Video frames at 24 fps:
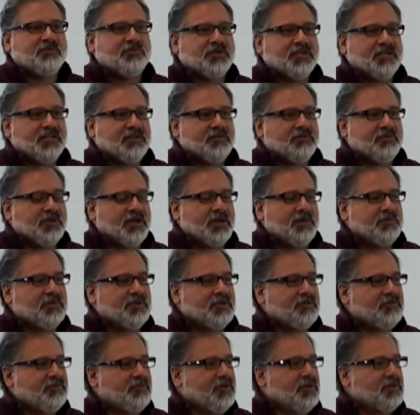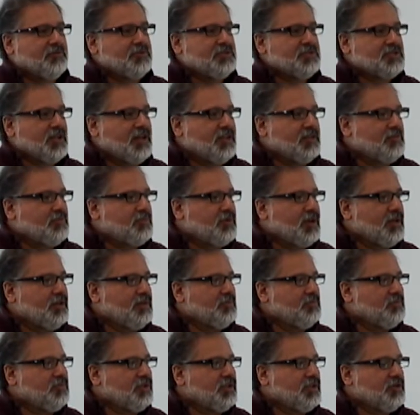We were able to uh, resolve the
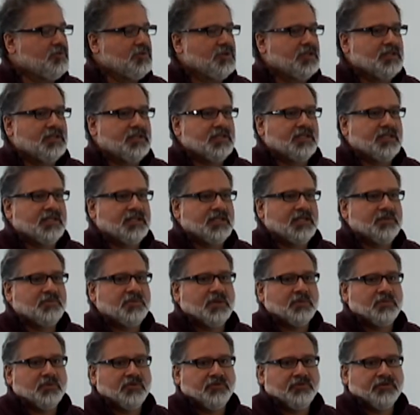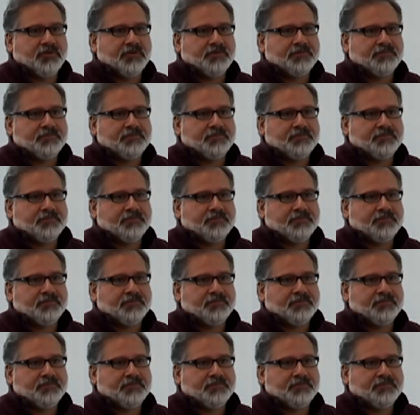problem pretty quickly and keep on moving.